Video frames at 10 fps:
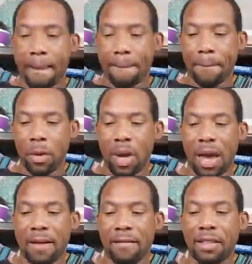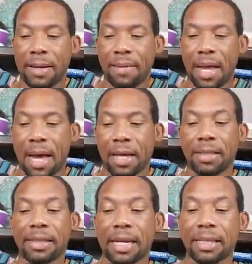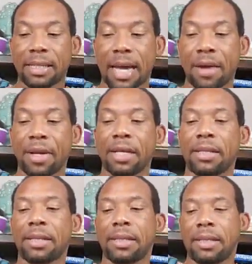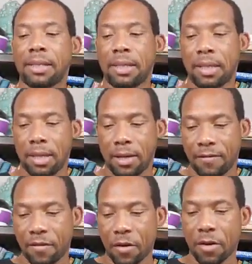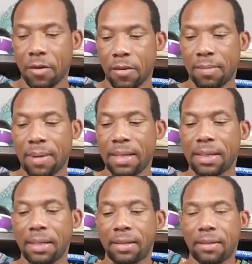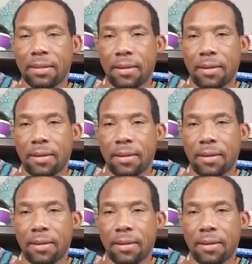You have Gemini, Sagittarius, Virgo, and Pisces.